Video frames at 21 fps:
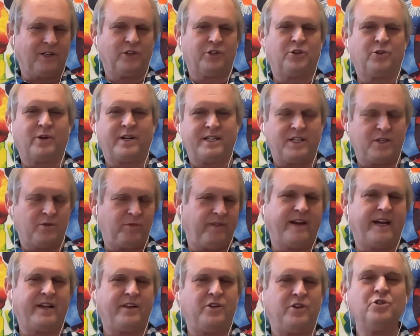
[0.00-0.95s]
choices we've
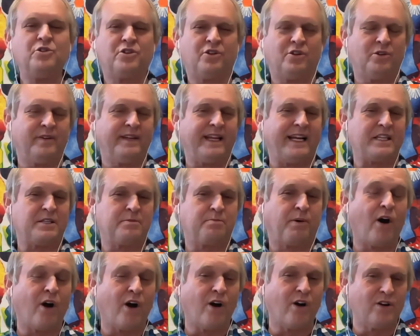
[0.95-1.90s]
gotten used to. And that's
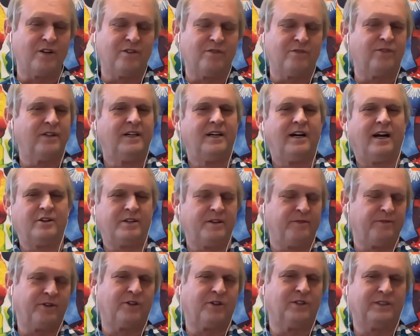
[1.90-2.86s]
part of our
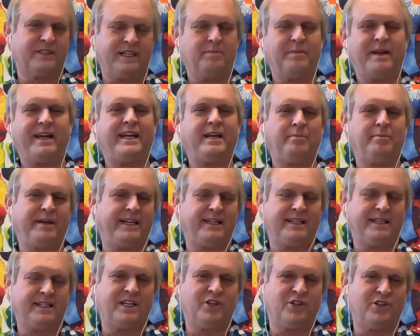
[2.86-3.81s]
difficulty in making big
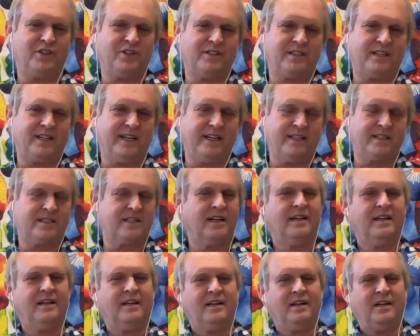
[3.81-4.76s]
decisions is
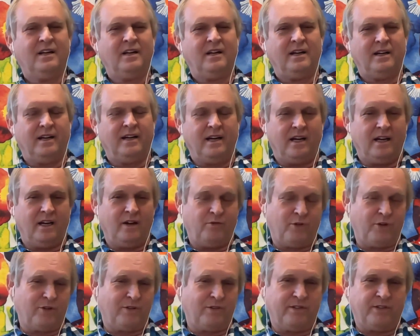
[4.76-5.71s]
if
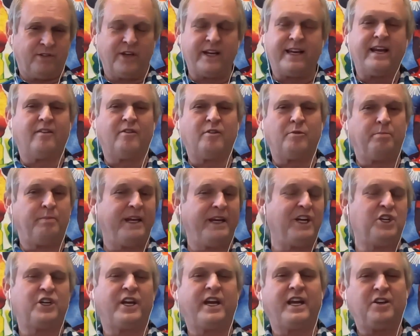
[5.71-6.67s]
we're thinking of a big
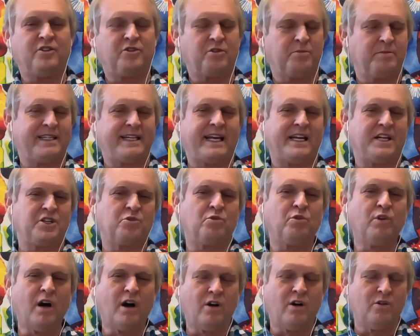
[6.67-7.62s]
change from a status
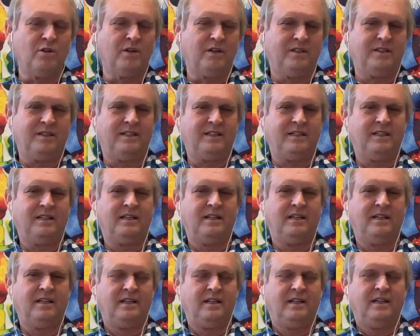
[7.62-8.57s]
quo,
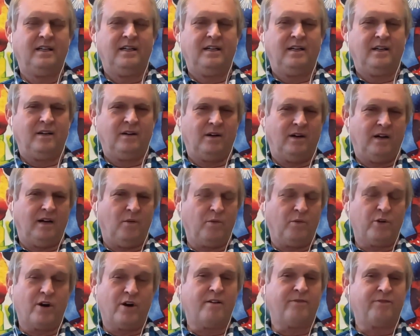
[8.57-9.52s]

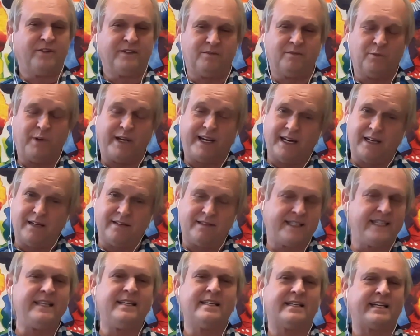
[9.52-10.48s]
we can
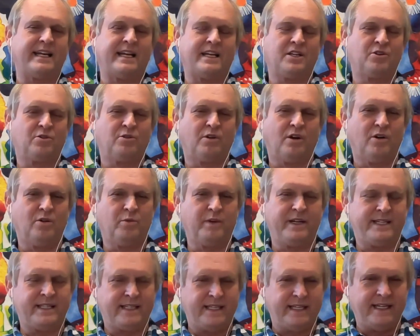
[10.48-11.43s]
see the status quo, we
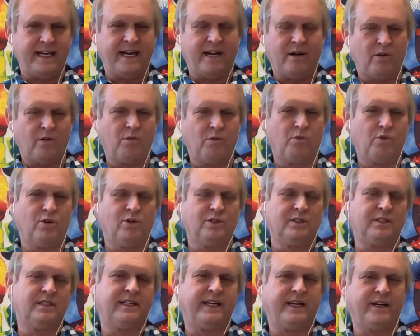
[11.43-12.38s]
see how our
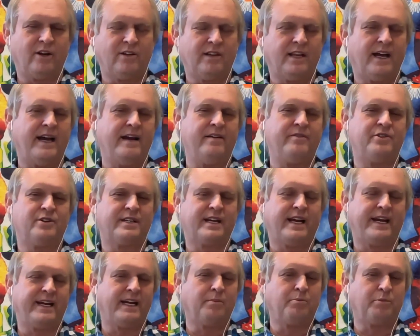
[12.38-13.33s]
world and our lives are
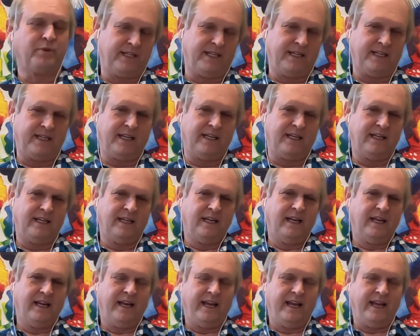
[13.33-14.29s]
tied up with it,
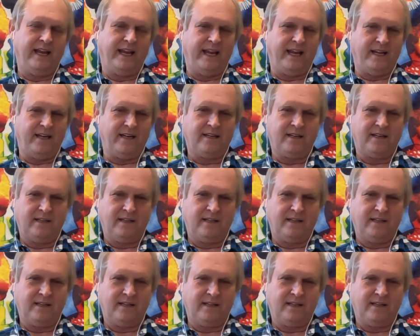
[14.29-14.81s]
and